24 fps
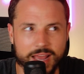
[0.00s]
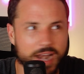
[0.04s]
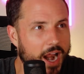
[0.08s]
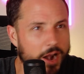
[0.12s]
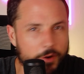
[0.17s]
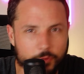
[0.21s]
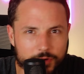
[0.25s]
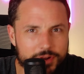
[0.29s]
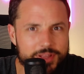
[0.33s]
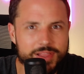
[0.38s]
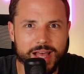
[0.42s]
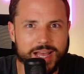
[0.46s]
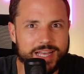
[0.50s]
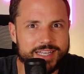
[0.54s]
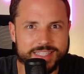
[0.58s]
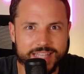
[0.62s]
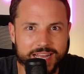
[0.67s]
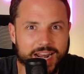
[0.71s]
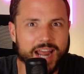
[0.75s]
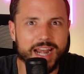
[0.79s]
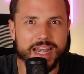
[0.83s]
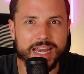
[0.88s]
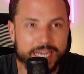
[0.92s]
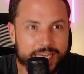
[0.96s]
and I realized that
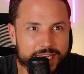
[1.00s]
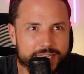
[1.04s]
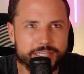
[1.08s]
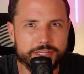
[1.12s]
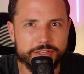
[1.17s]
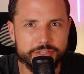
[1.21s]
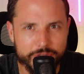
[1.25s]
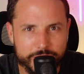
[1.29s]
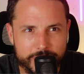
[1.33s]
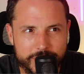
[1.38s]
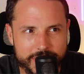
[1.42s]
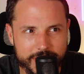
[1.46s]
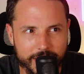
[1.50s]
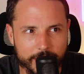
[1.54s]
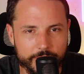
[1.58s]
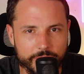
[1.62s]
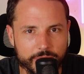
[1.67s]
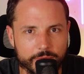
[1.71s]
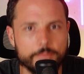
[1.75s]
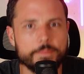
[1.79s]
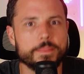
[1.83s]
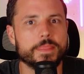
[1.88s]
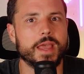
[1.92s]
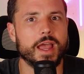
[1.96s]
I needed to do
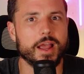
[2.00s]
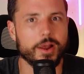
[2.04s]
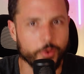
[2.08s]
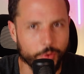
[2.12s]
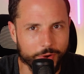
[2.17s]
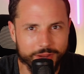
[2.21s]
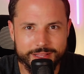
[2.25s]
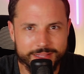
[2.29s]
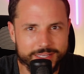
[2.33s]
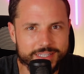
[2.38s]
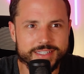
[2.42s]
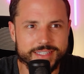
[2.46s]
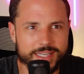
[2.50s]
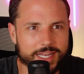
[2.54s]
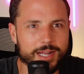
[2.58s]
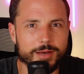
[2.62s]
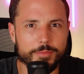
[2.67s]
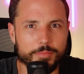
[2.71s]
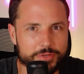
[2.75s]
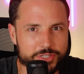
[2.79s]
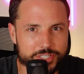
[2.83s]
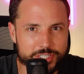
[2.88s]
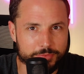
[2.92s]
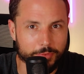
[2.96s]
something. I quickly set up
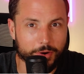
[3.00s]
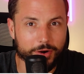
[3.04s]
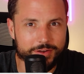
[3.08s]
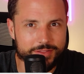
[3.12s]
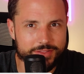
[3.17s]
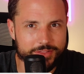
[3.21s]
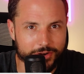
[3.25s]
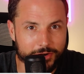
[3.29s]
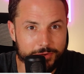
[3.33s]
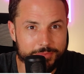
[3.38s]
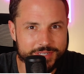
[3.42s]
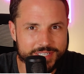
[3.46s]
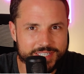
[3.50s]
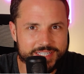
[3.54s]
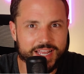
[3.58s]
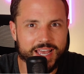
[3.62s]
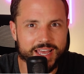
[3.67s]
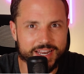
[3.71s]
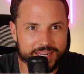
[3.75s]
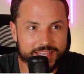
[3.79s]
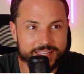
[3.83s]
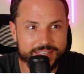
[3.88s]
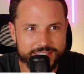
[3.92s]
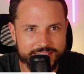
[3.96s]
a smart
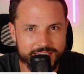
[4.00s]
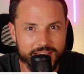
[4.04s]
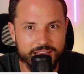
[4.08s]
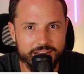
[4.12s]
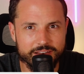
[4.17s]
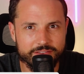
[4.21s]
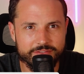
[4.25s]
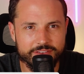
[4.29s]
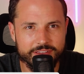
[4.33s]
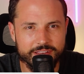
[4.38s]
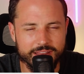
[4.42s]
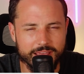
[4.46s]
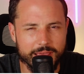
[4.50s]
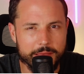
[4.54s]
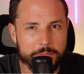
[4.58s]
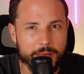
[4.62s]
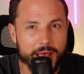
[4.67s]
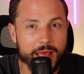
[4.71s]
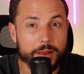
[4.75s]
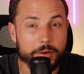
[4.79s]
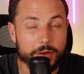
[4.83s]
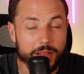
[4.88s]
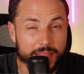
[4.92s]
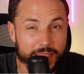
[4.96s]
thermostat inside of it, and
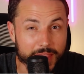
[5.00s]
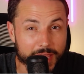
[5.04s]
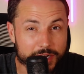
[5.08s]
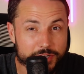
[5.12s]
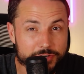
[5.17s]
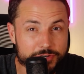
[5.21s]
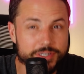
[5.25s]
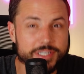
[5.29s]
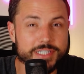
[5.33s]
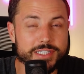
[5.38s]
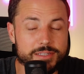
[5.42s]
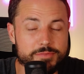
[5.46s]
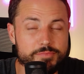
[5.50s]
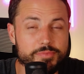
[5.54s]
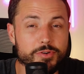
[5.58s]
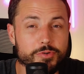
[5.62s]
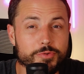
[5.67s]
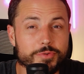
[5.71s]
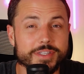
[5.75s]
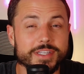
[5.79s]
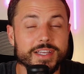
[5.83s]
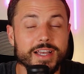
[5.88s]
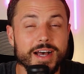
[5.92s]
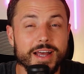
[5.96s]
my electricity bill
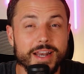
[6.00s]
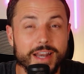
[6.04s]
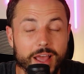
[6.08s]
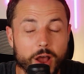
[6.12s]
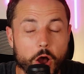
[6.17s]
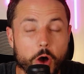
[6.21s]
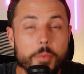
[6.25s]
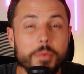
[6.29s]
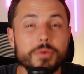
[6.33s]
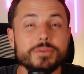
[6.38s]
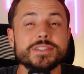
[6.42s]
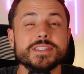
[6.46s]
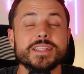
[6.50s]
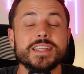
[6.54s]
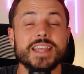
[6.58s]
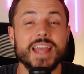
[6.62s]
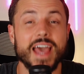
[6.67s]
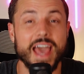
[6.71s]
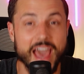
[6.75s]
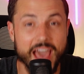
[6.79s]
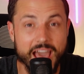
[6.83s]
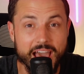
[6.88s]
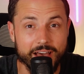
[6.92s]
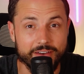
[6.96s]
was cut almost in
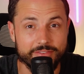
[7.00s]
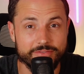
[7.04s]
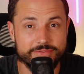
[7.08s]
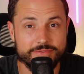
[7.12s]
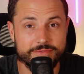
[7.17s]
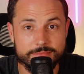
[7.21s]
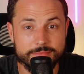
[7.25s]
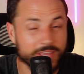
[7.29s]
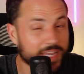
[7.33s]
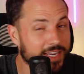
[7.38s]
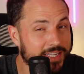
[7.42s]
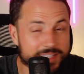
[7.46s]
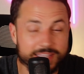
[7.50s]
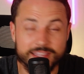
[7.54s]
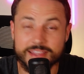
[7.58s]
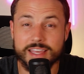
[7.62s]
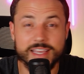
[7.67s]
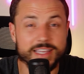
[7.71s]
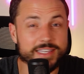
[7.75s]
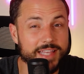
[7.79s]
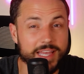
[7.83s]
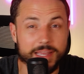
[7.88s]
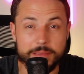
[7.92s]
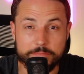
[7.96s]
half. Thanks to
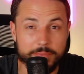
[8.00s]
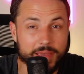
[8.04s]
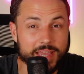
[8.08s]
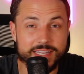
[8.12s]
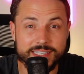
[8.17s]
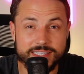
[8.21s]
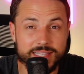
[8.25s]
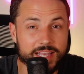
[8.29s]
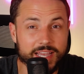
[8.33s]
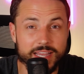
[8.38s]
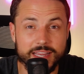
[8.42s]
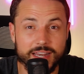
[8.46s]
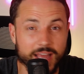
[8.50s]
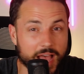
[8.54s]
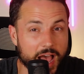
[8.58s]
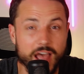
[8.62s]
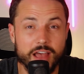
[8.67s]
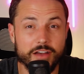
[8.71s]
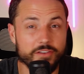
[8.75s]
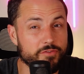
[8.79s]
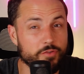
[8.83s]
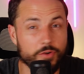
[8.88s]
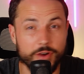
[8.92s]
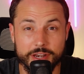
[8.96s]
things like BaseLane, I
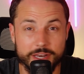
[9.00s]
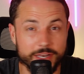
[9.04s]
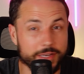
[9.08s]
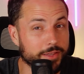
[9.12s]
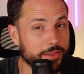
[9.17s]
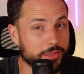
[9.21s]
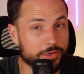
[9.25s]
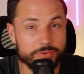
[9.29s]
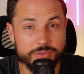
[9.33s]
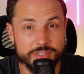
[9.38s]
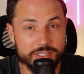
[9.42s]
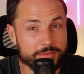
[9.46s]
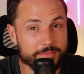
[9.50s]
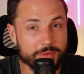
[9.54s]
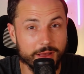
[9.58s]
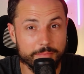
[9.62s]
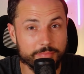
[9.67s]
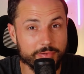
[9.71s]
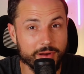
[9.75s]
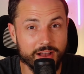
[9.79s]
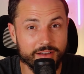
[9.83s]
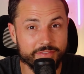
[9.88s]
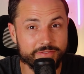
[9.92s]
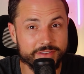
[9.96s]
avoided losing my
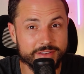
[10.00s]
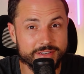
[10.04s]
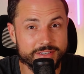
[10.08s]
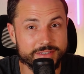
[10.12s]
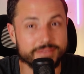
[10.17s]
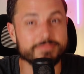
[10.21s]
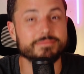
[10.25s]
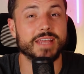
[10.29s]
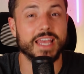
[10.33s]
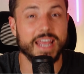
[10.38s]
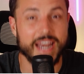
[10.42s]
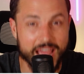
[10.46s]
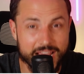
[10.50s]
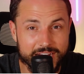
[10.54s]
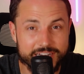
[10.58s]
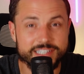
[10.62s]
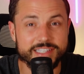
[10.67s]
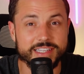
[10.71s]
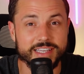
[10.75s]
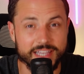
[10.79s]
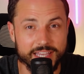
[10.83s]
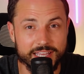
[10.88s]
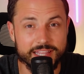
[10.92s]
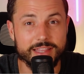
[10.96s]
profits and
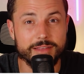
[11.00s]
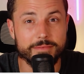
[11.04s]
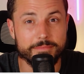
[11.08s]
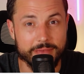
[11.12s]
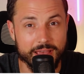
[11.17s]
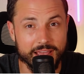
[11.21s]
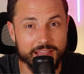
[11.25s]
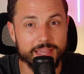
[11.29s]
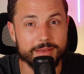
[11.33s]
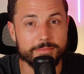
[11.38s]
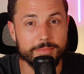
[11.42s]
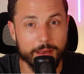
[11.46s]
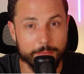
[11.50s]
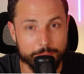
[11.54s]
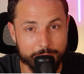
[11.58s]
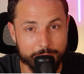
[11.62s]
actually getting them back in my